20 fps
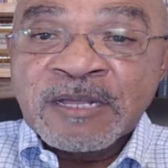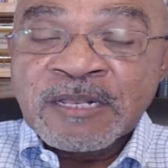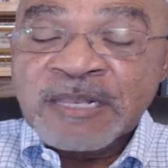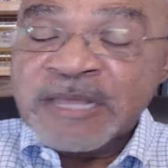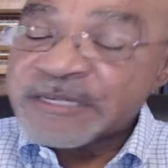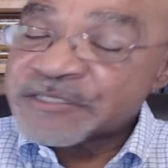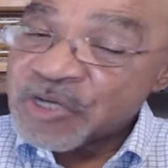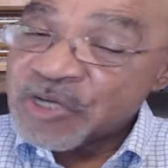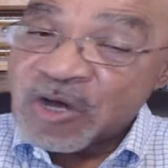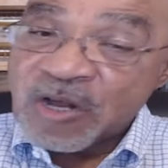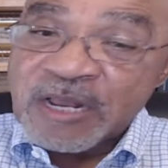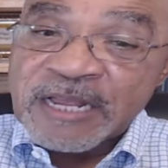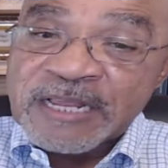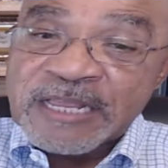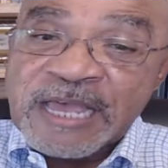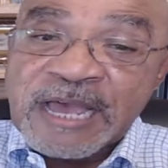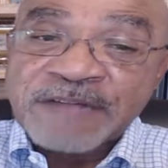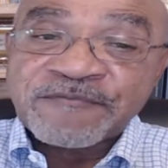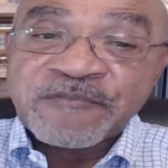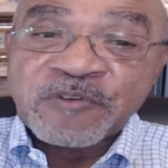That's all I
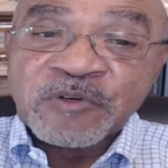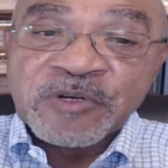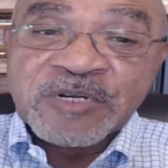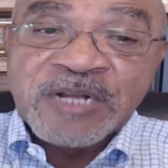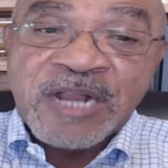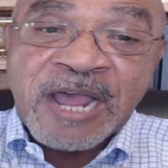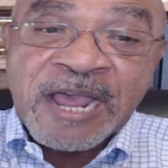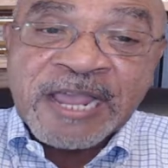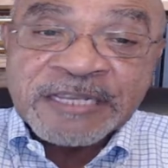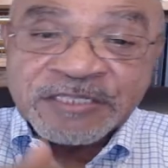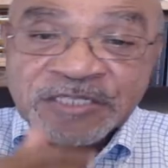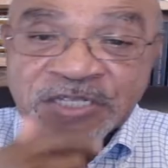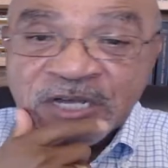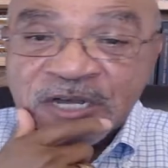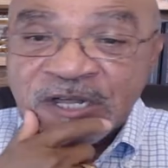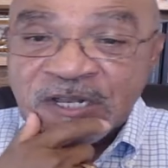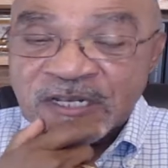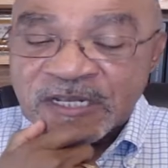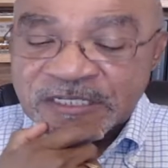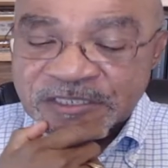got for tonight.
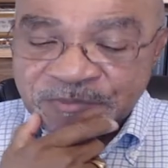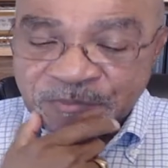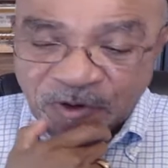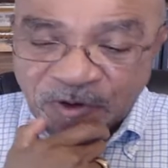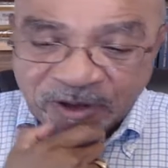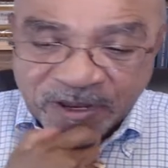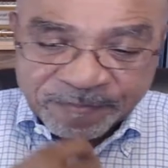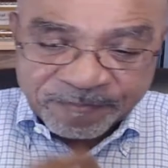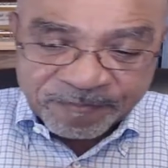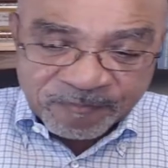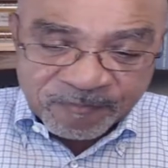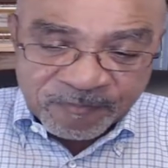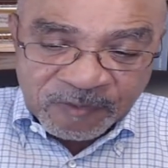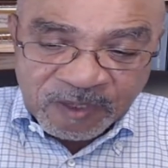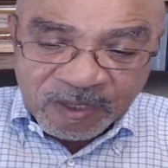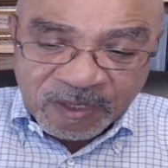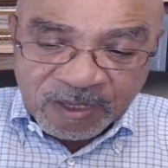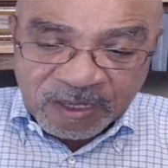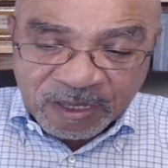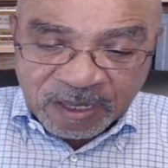Uh, let's pray.
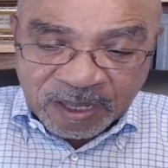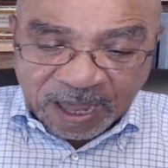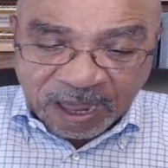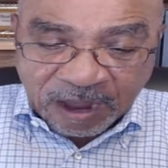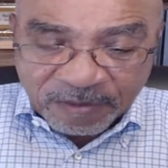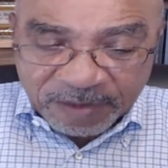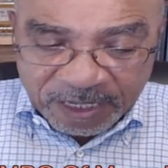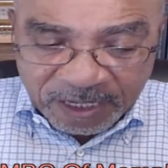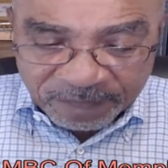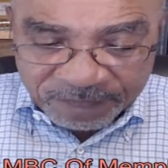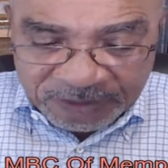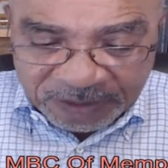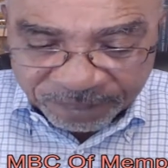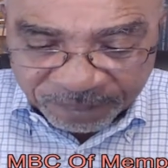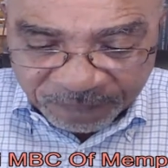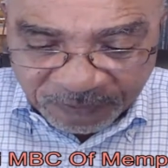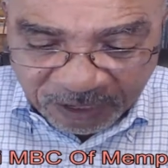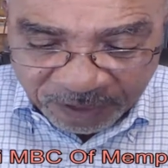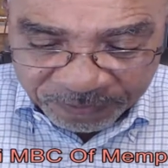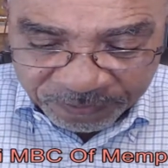Our Heavenly
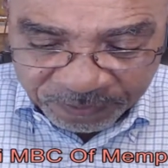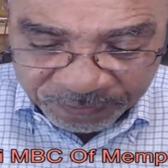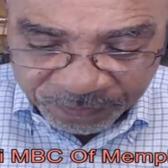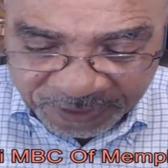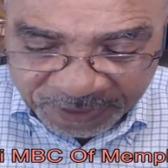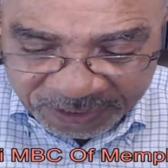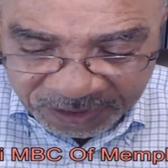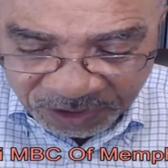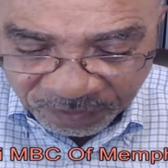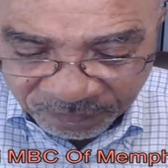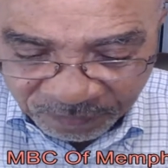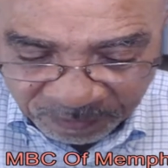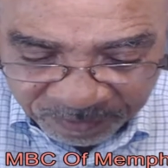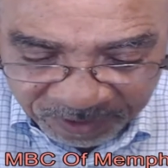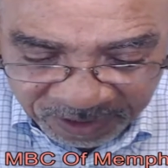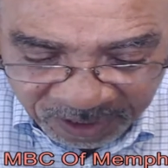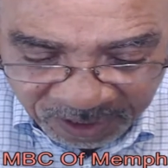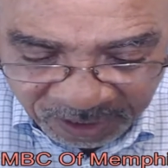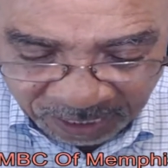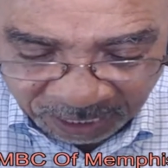Father, thank you for
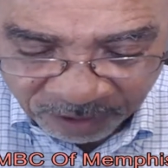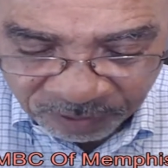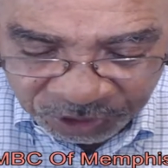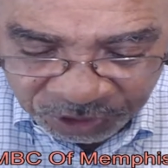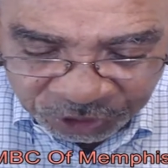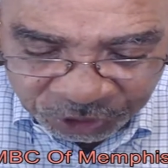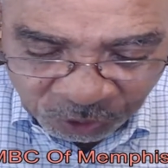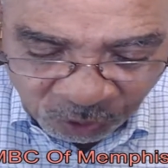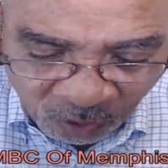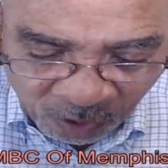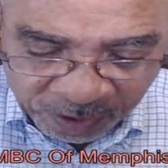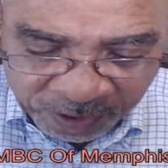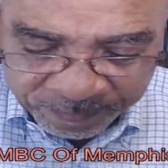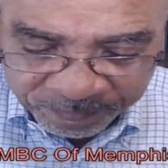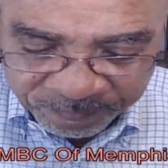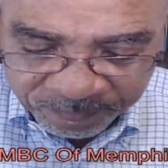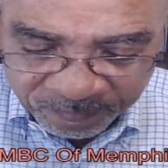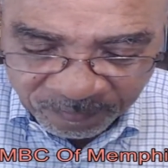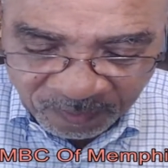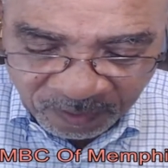being our joy